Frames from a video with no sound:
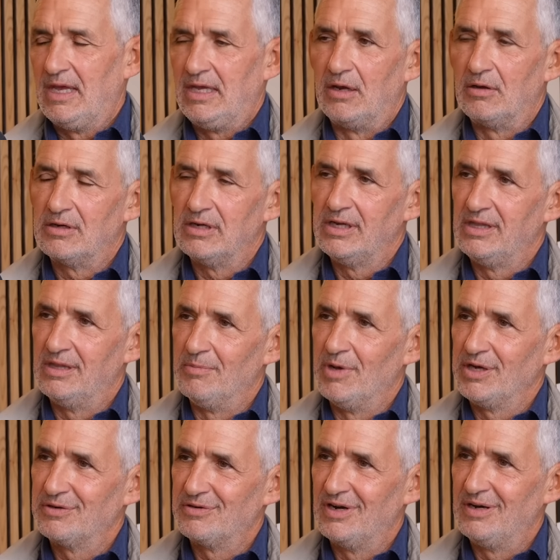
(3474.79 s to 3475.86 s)
you know, clearly the
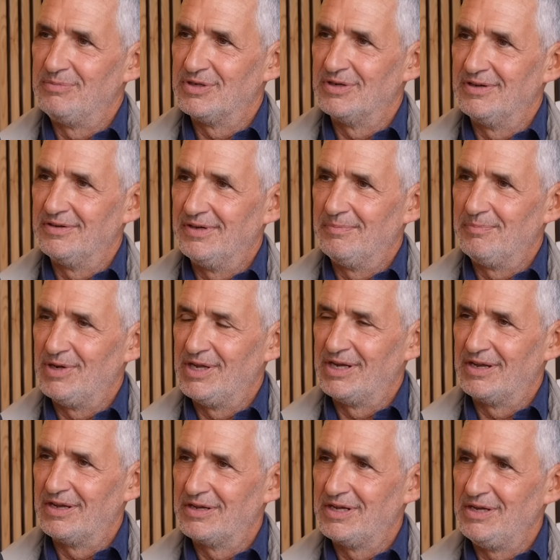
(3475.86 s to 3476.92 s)
microbes are, are
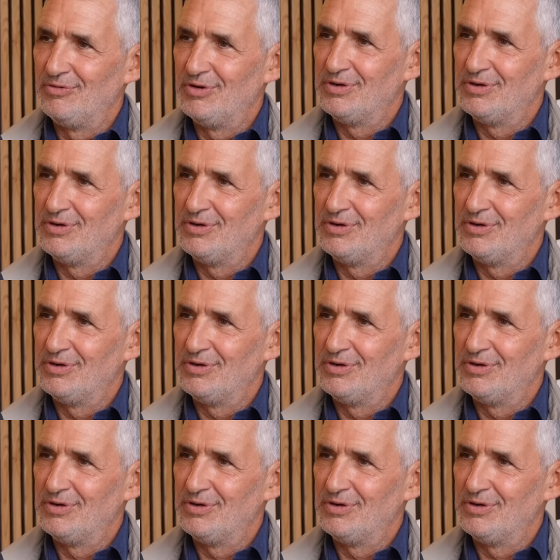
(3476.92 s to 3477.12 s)
playing a key